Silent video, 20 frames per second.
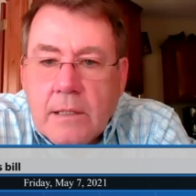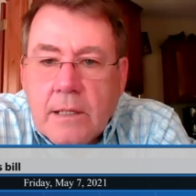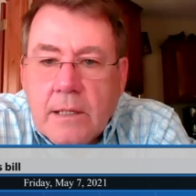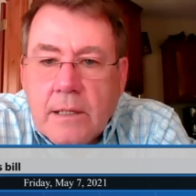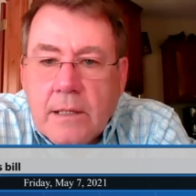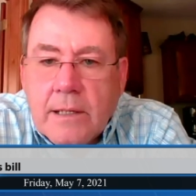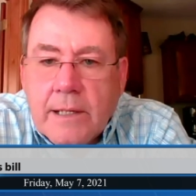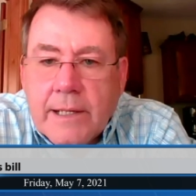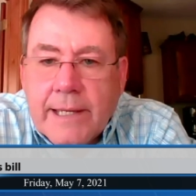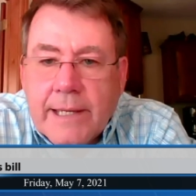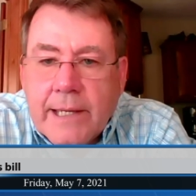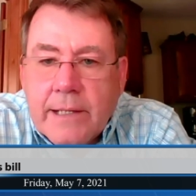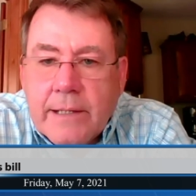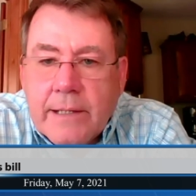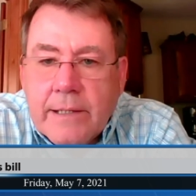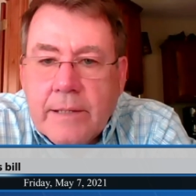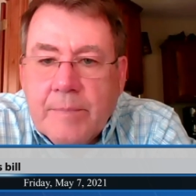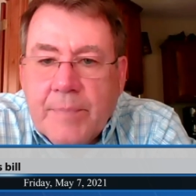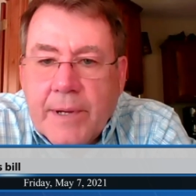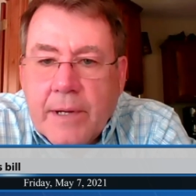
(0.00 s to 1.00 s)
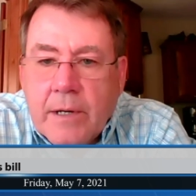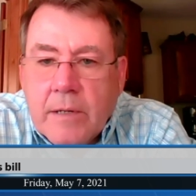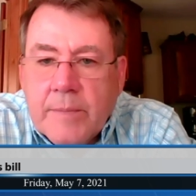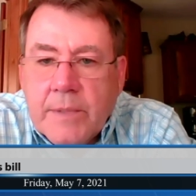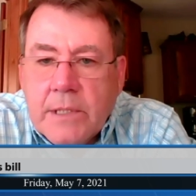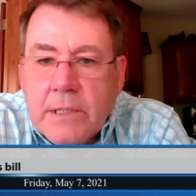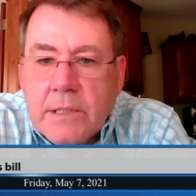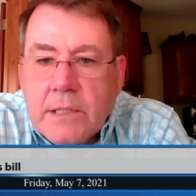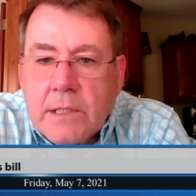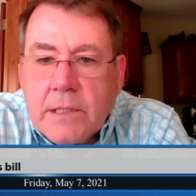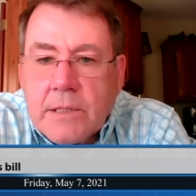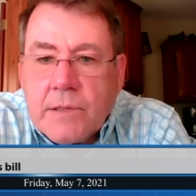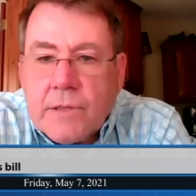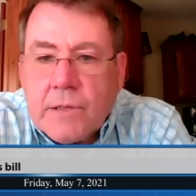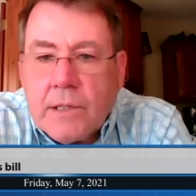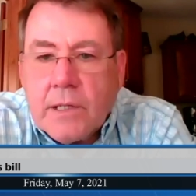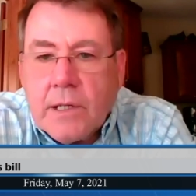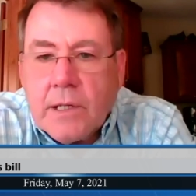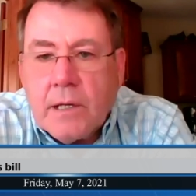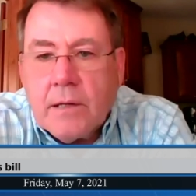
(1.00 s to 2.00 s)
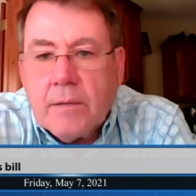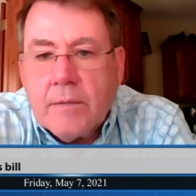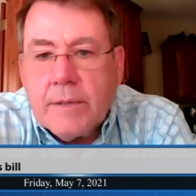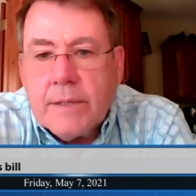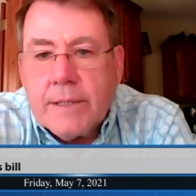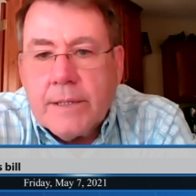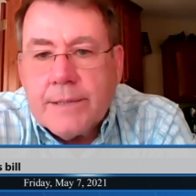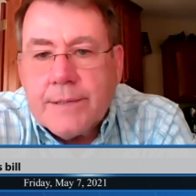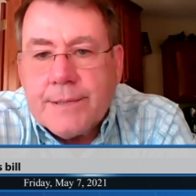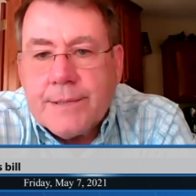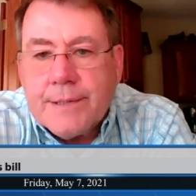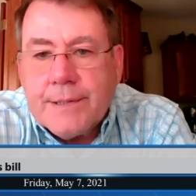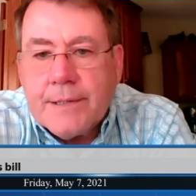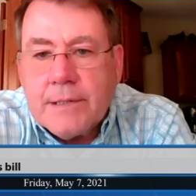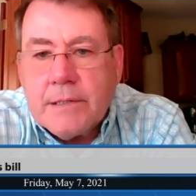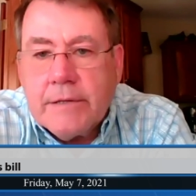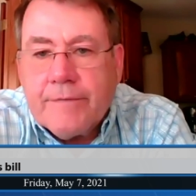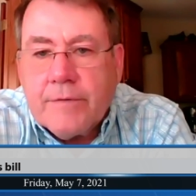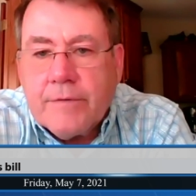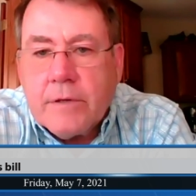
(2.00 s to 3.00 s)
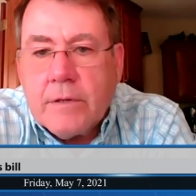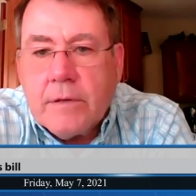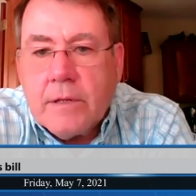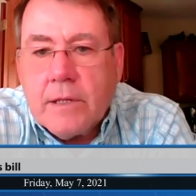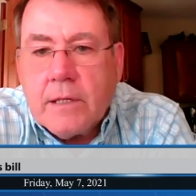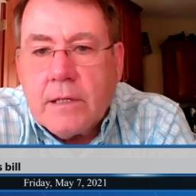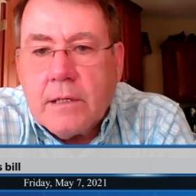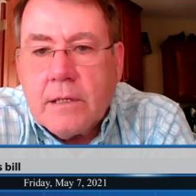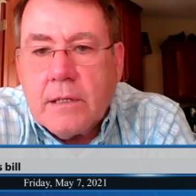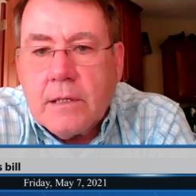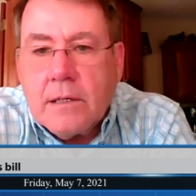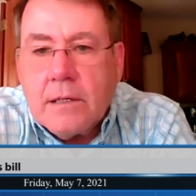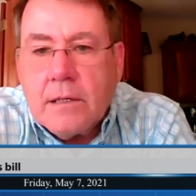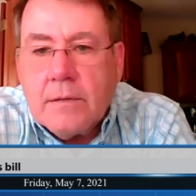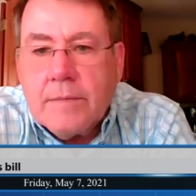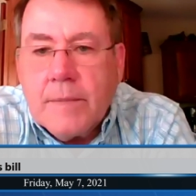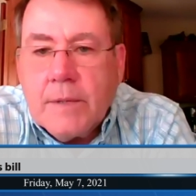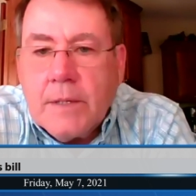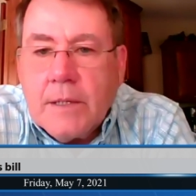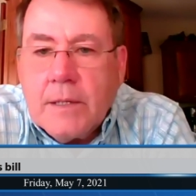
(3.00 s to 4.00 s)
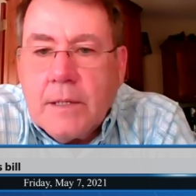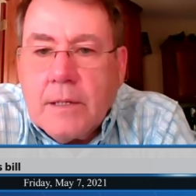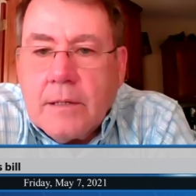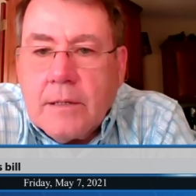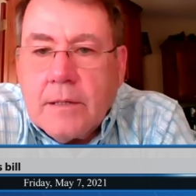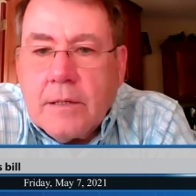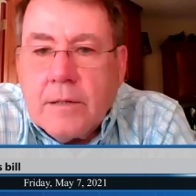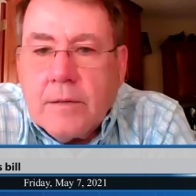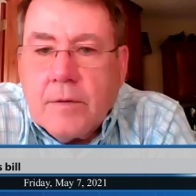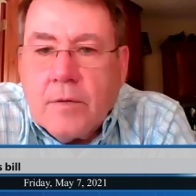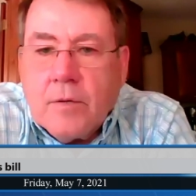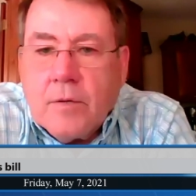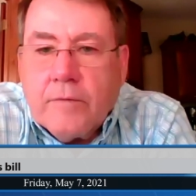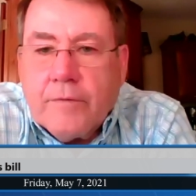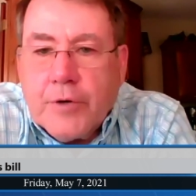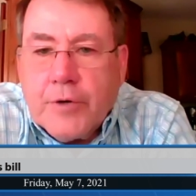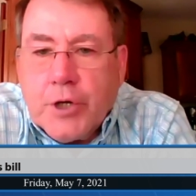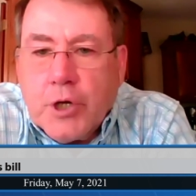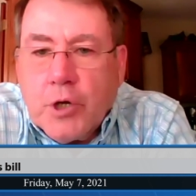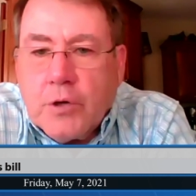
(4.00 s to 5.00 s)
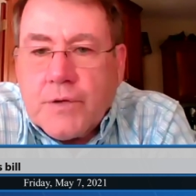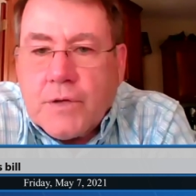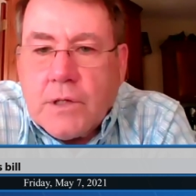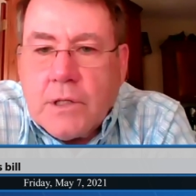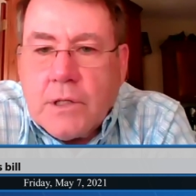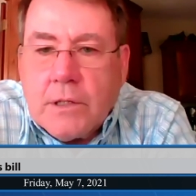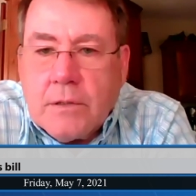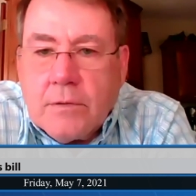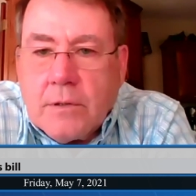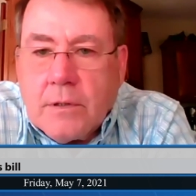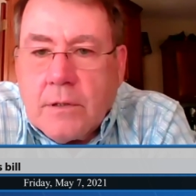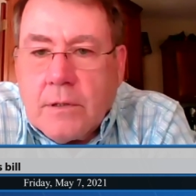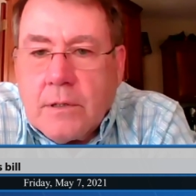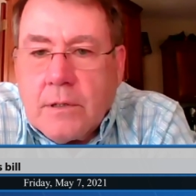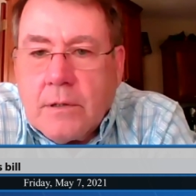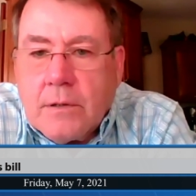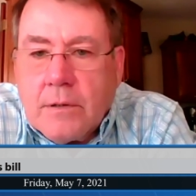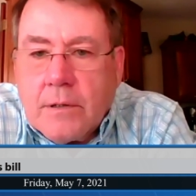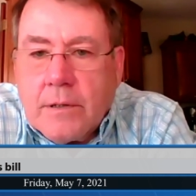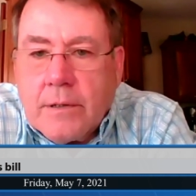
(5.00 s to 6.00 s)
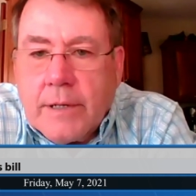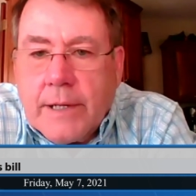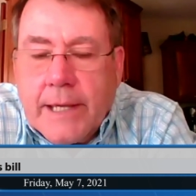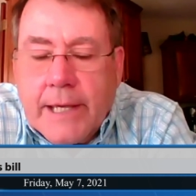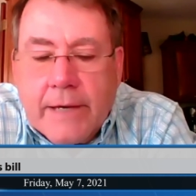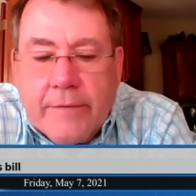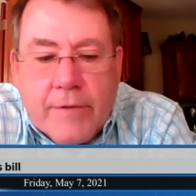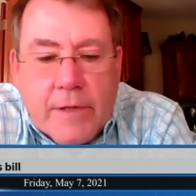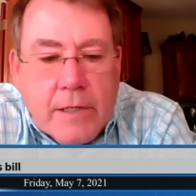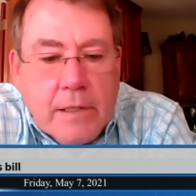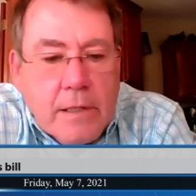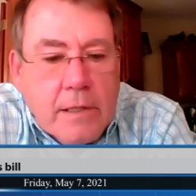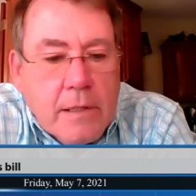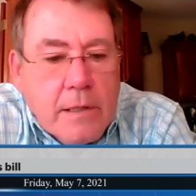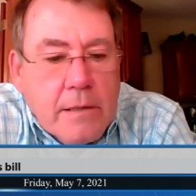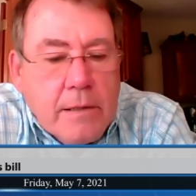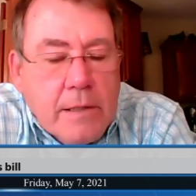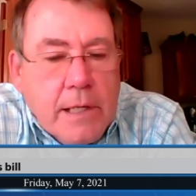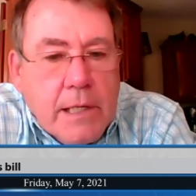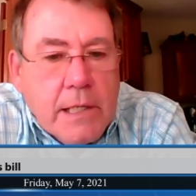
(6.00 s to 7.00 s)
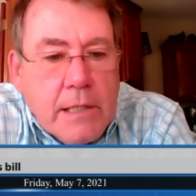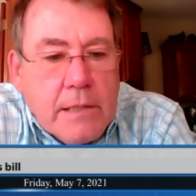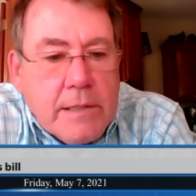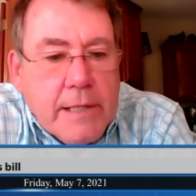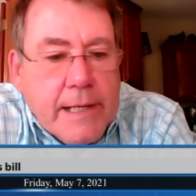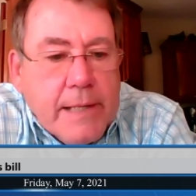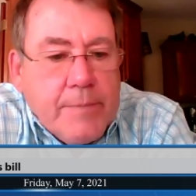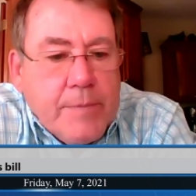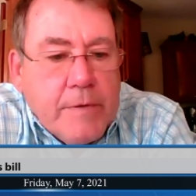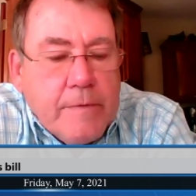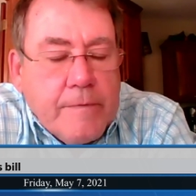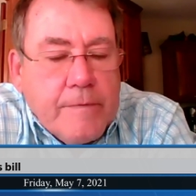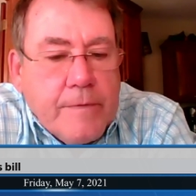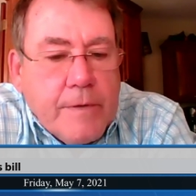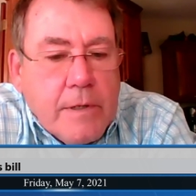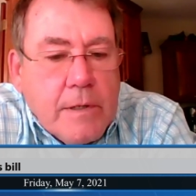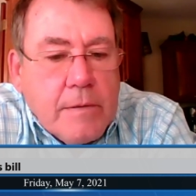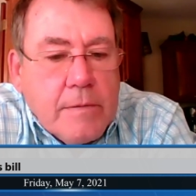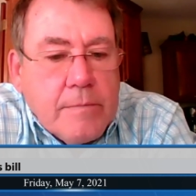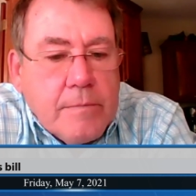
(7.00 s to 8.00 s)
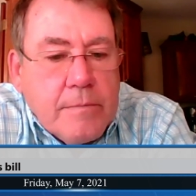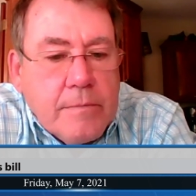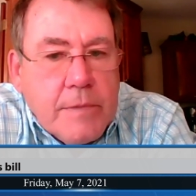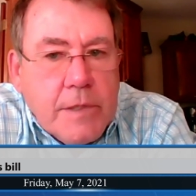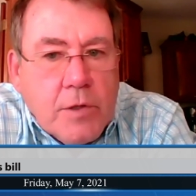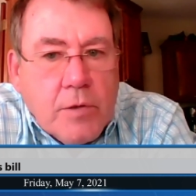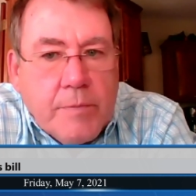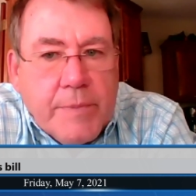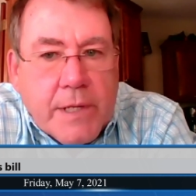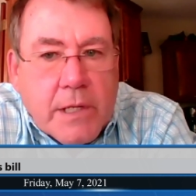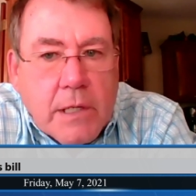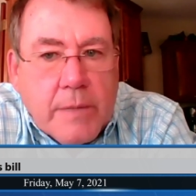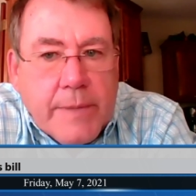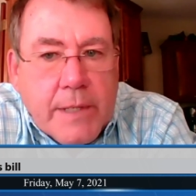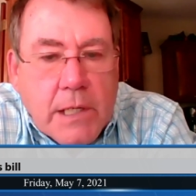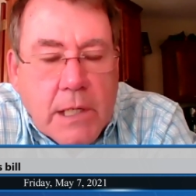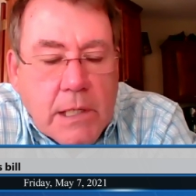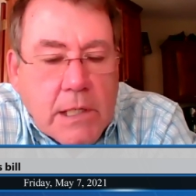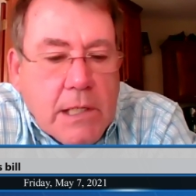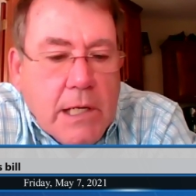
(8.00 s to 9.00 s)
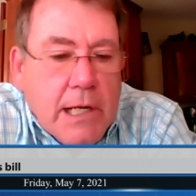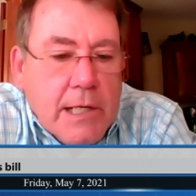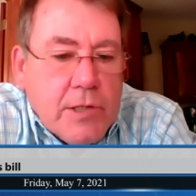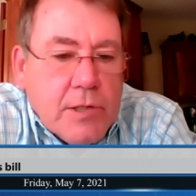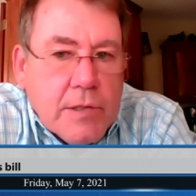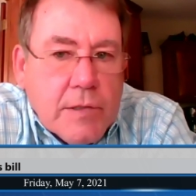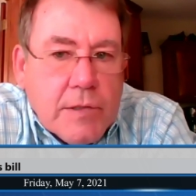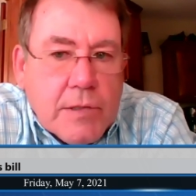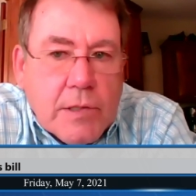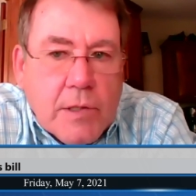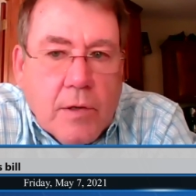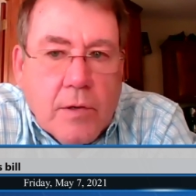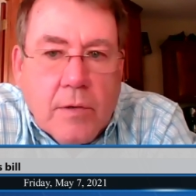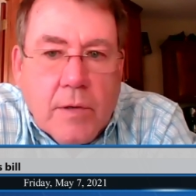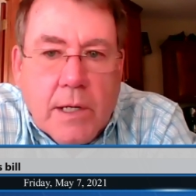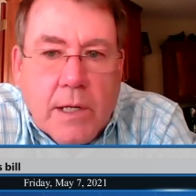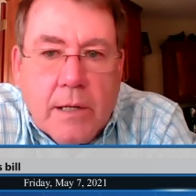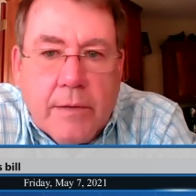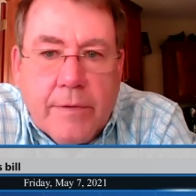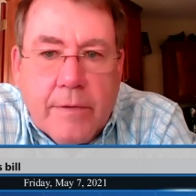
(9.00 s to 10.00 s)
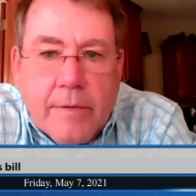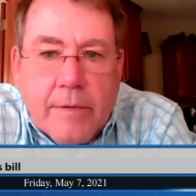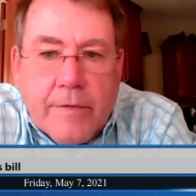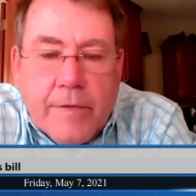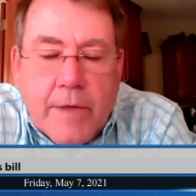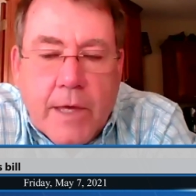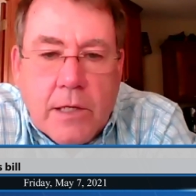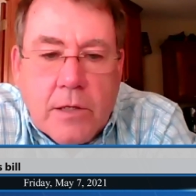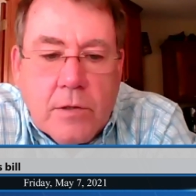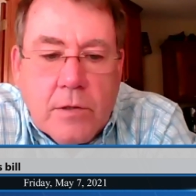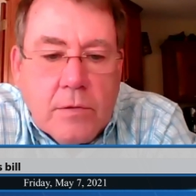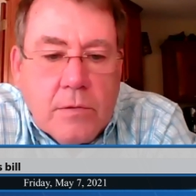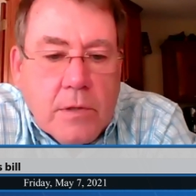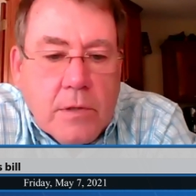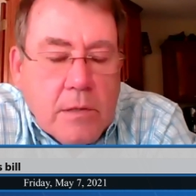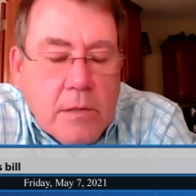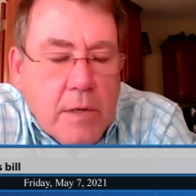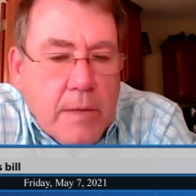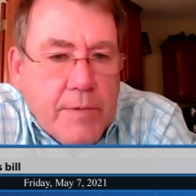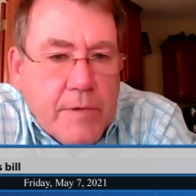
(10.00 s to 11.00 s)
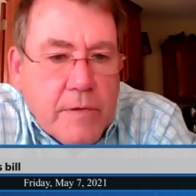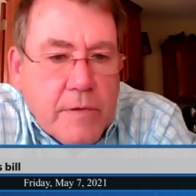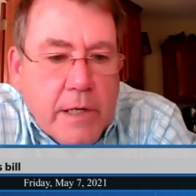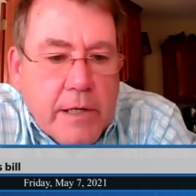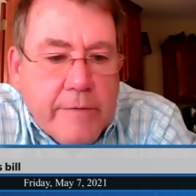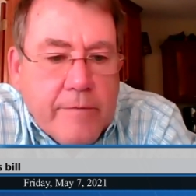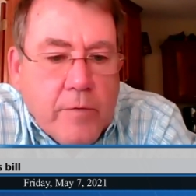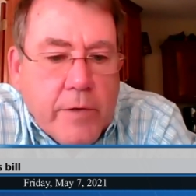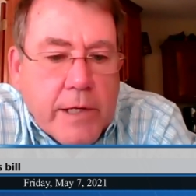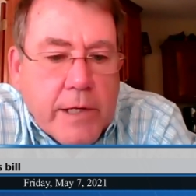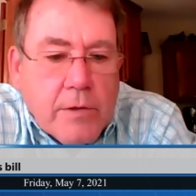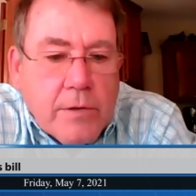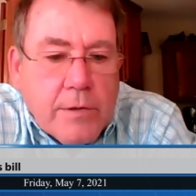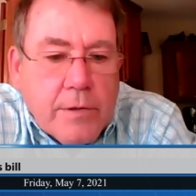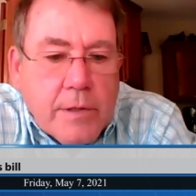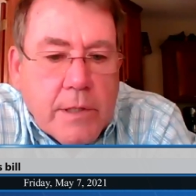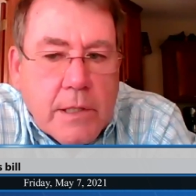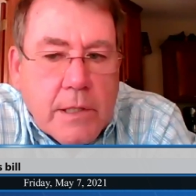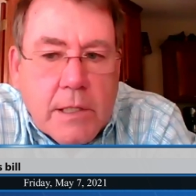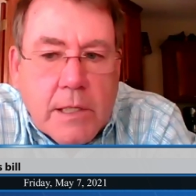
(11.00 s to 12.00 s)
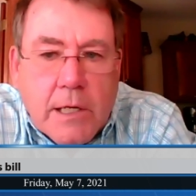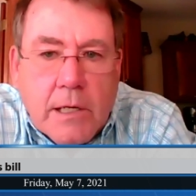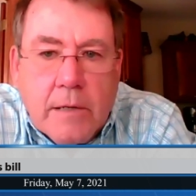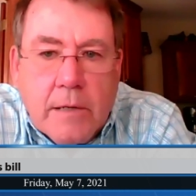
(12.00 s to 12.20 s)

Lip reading: again, the impairment is different than overdosing or having any type of, you know, becoming unconscious. So thank you, Representative Winkler. And